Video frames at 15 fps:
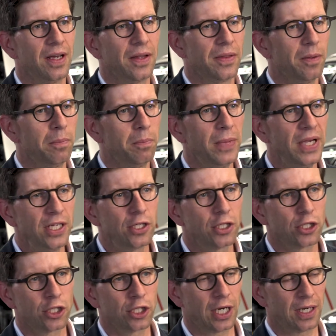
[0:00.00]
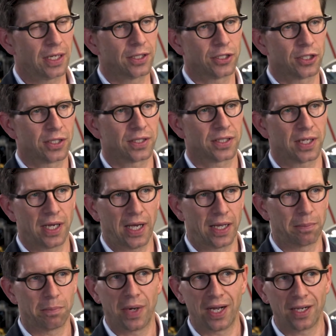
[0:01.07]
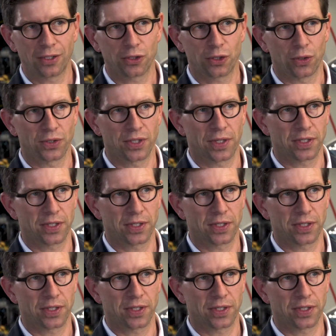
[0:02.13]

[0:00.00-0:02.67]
The major challenges and milestones at